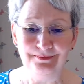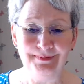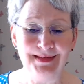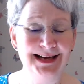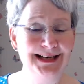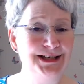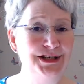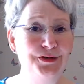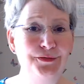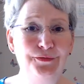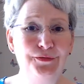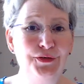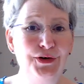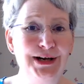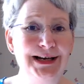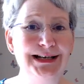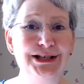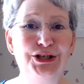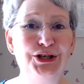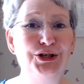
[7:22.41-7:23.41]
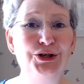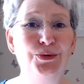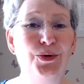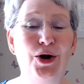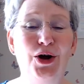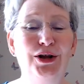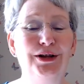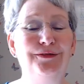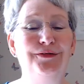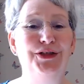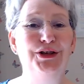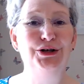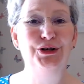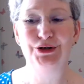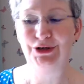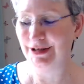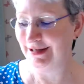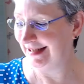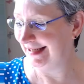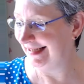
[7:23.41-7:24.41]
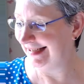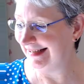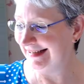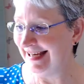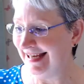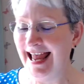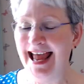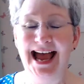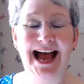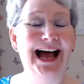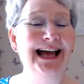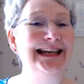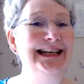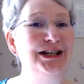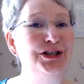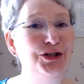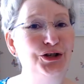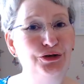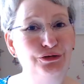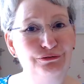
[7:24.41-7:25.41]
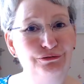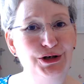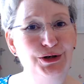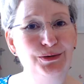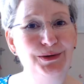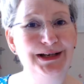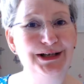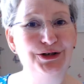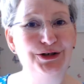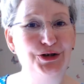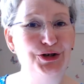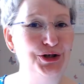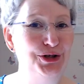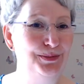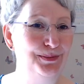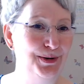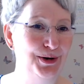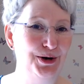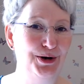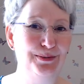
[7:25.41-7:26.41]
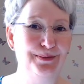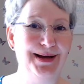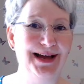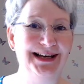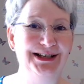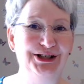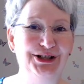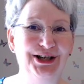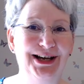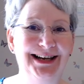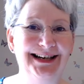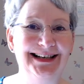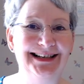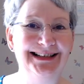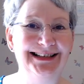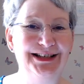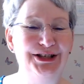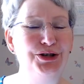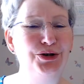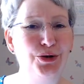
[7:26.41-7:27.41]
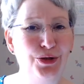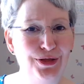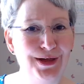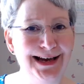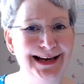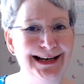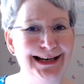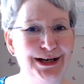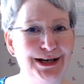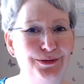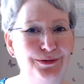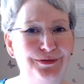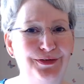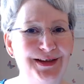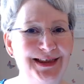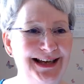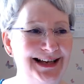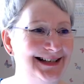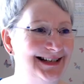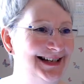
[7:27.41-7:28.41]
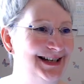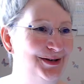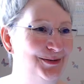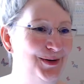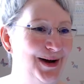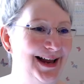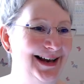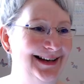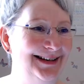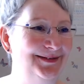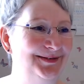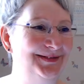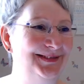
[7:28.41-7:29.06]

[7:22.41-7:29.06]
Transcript: It's free to do all of those things, and it truly does support my channel. So thank you for that as well.